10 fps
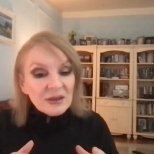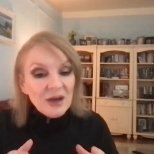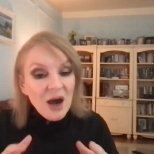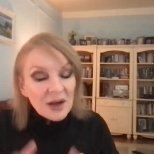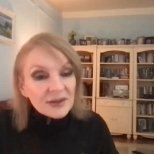
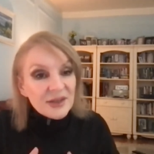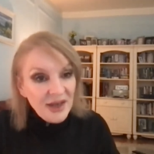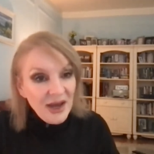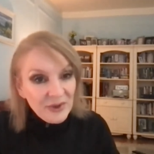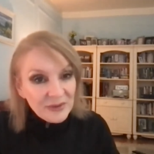on
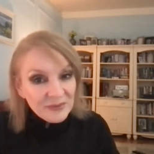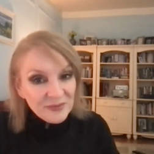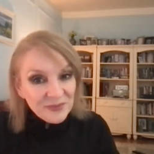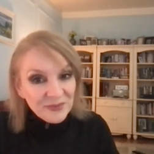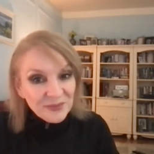Samhain,
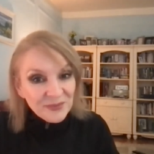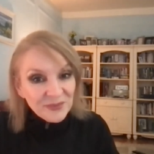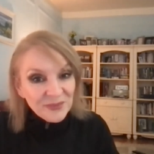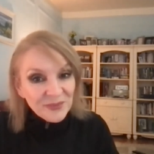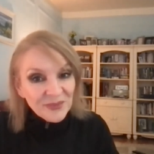
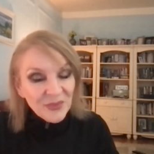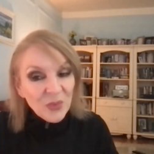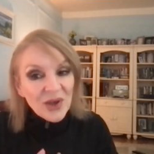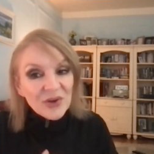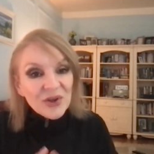
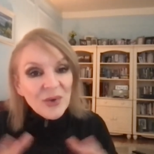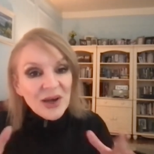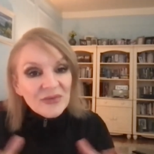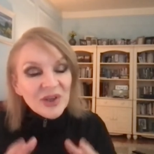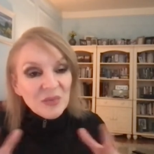whether you
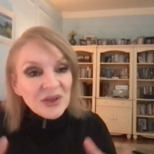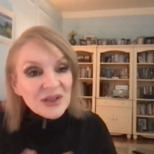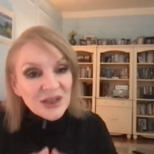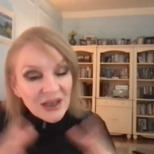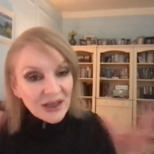have the
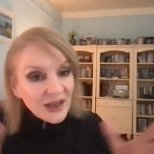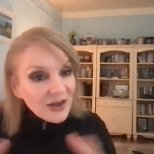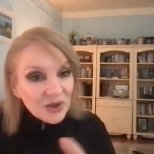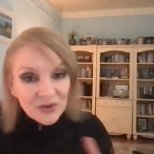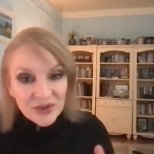ability in
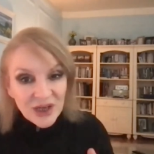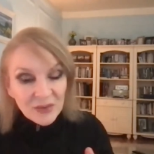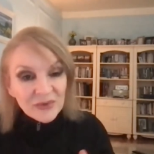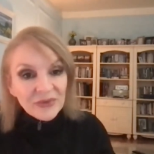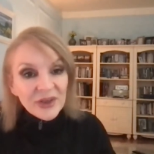any other time
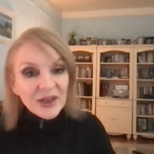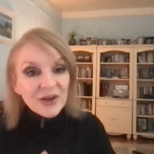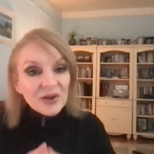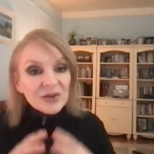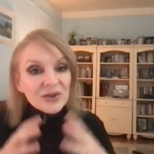of the
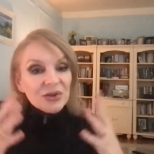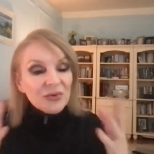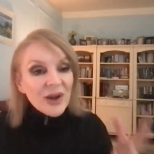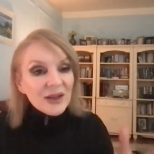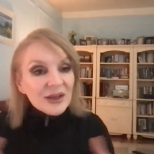year to
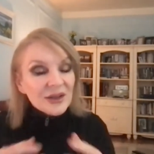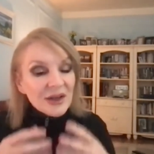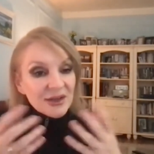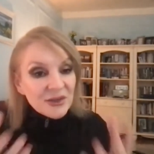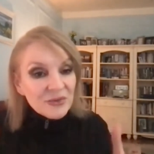
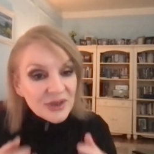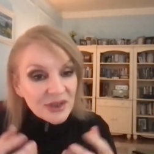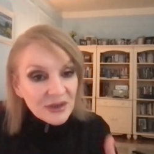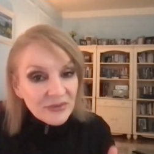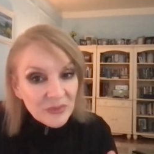recognize and
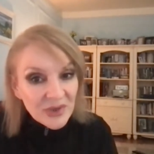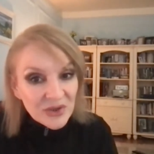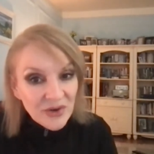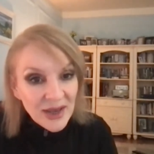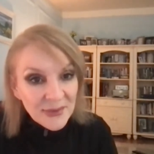receive and meet
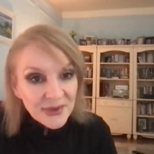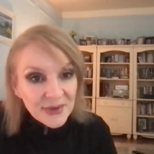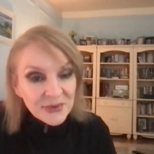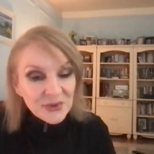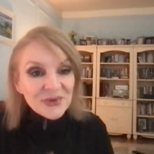your
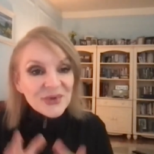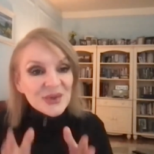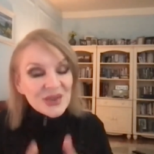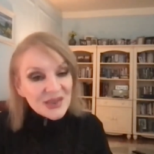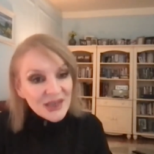ancestors,
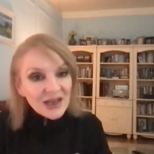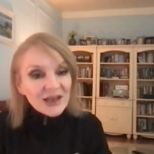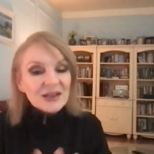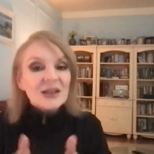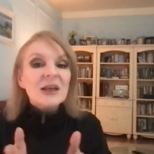it's said